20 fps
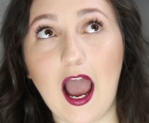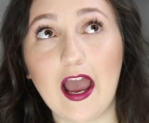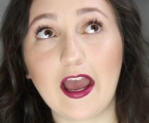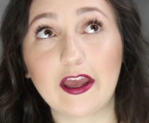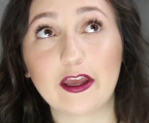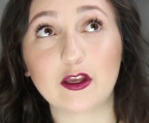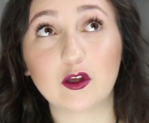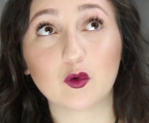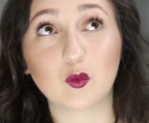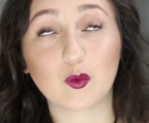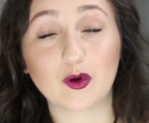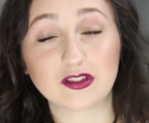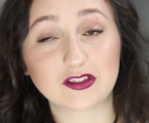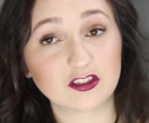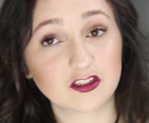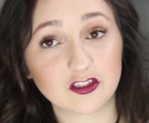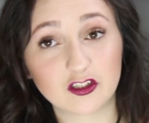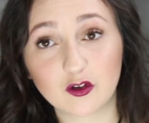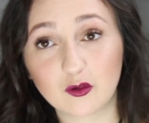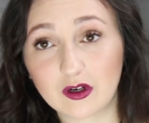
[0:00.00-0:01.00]
I
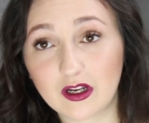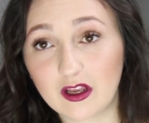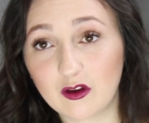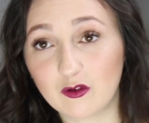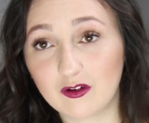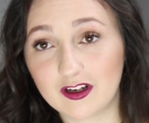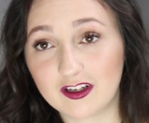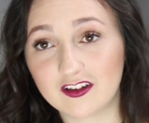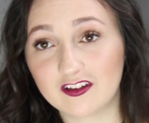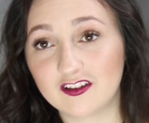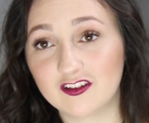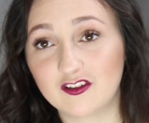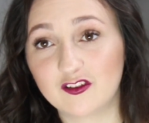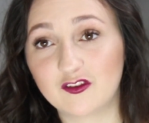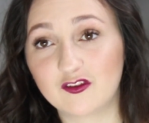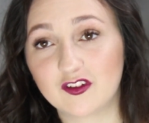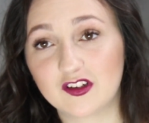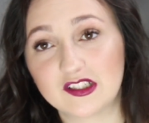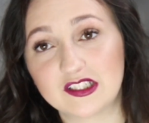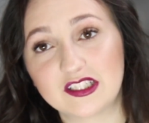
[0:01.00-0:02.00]
wasn't sure what I wanted to do
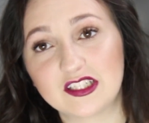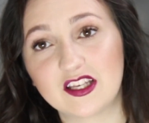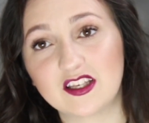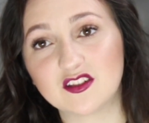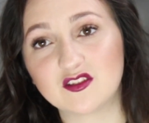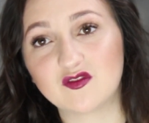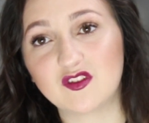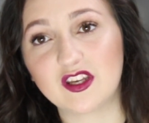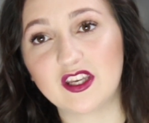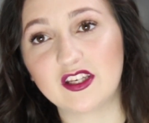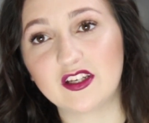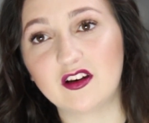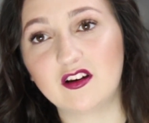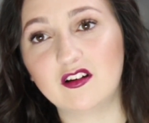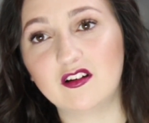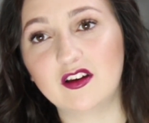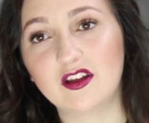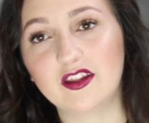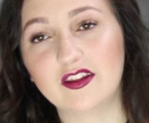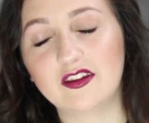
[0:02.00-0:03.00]
for today's
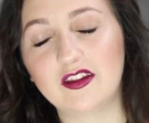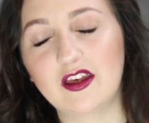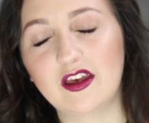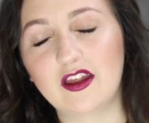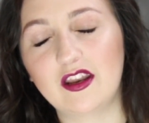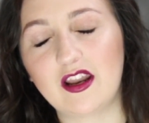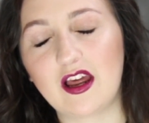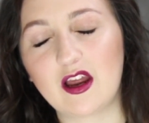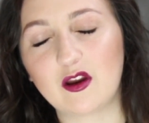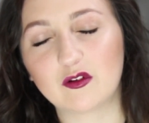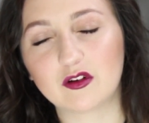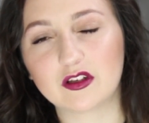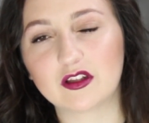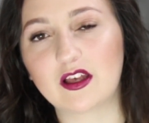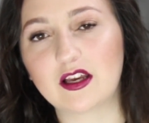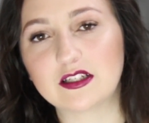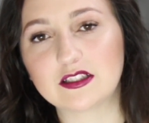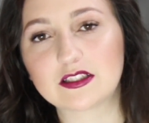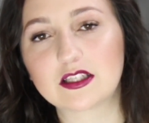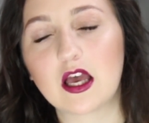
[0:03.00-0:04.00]
video, and then I
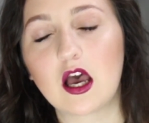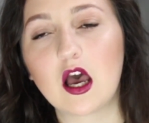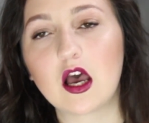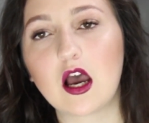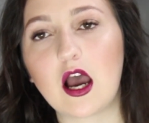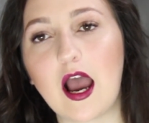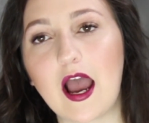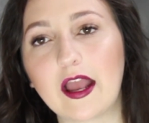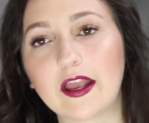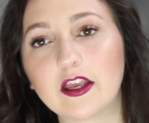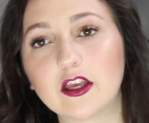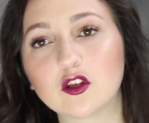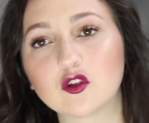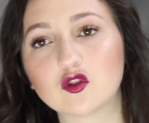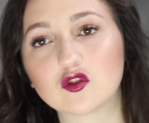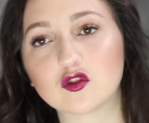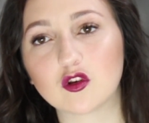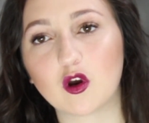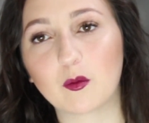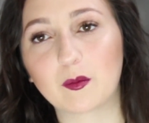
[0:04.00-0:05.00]
realized I
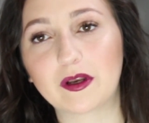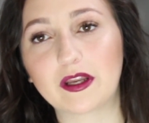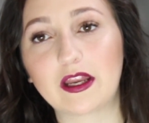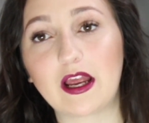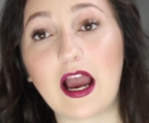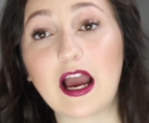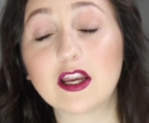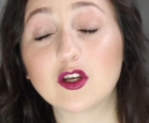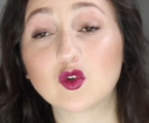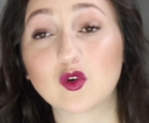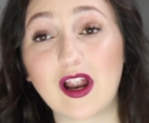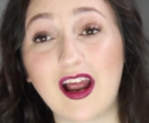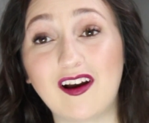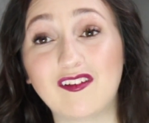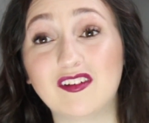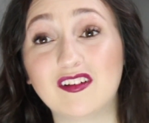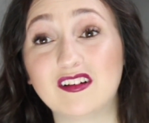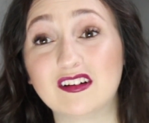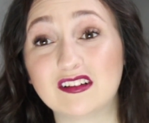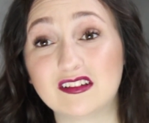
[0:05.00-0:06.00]

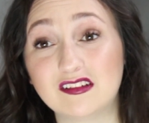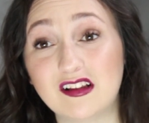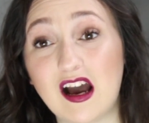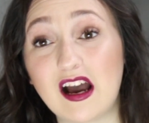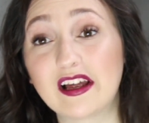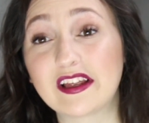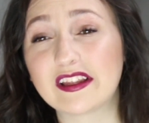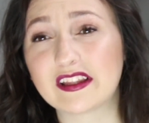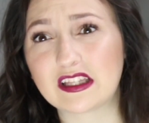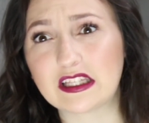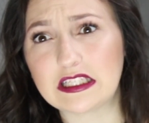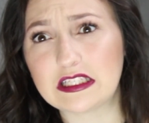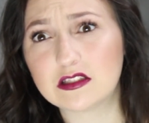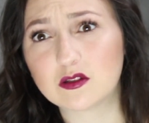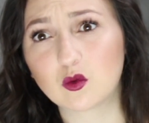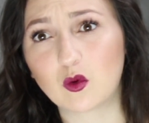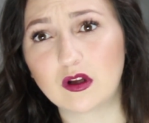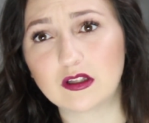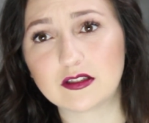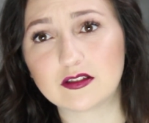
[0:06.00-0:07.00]
travel a lot, at
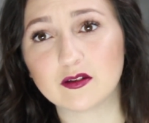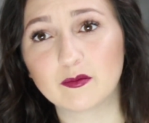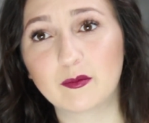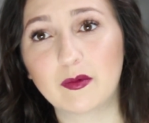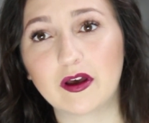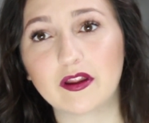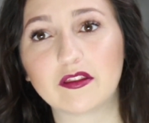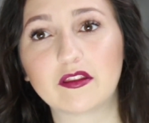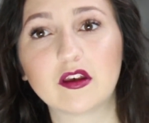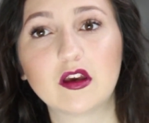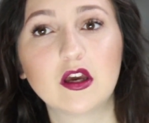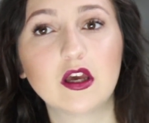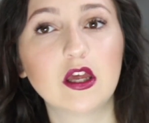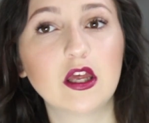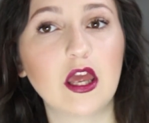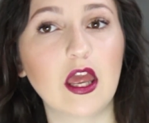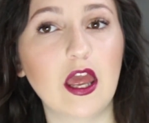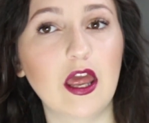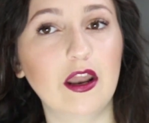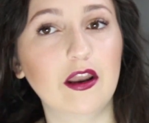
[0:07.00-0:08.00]
least once a month,
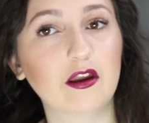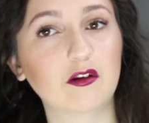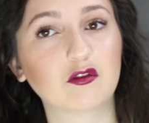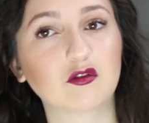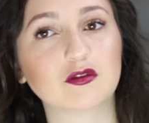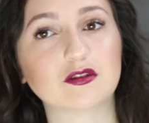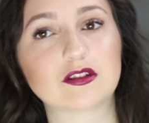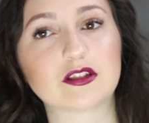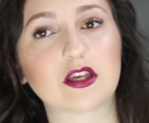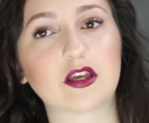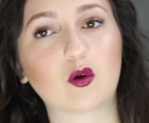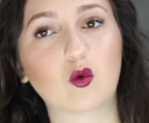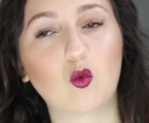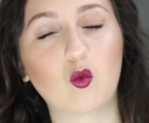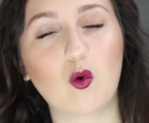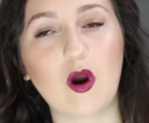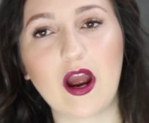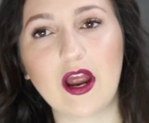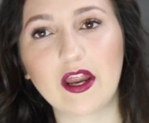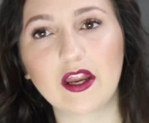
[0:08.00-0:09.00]
and everyone's like,
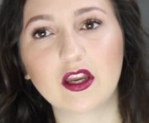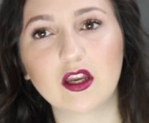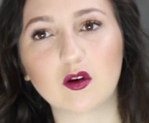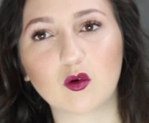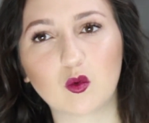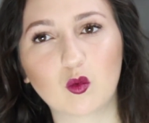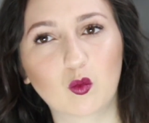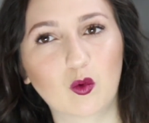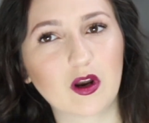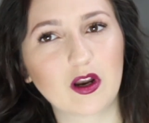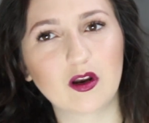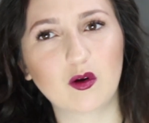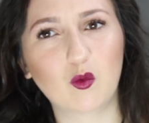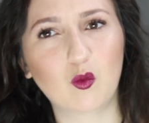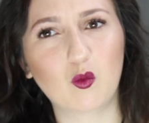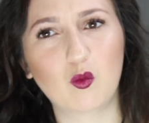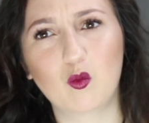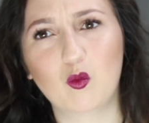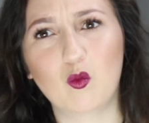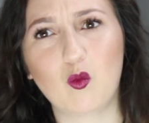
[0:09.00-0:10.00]
why
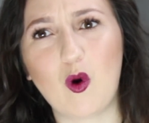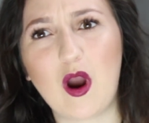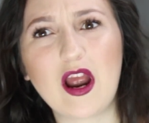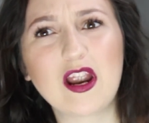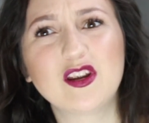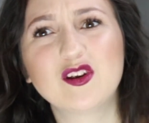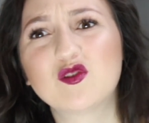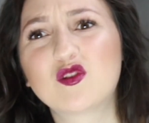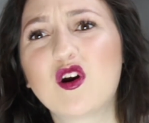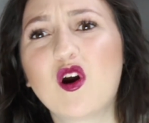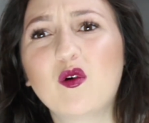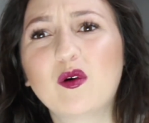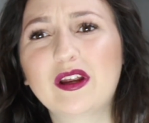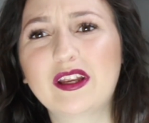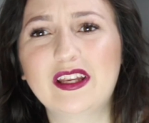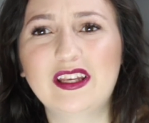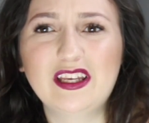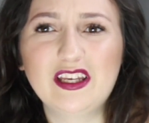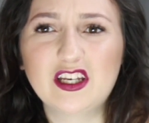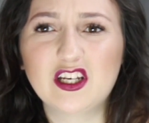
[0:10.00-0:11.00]
are you
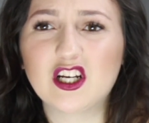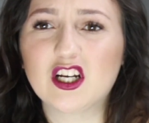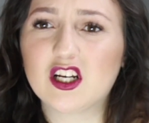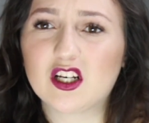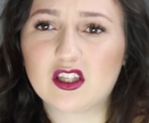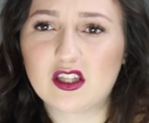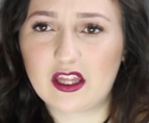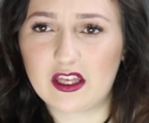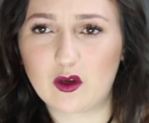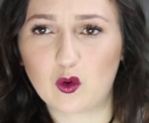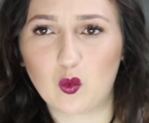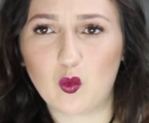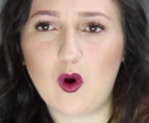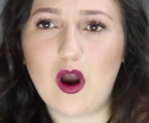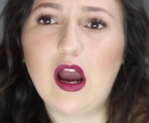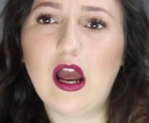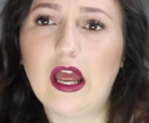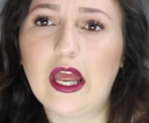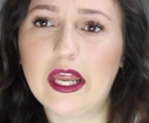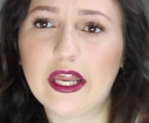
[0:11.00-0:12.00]
going here? Like,
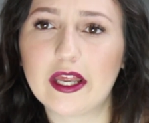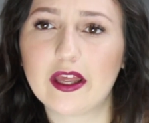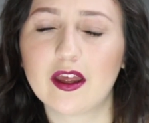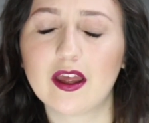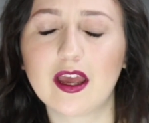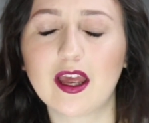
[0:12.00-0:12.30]
why?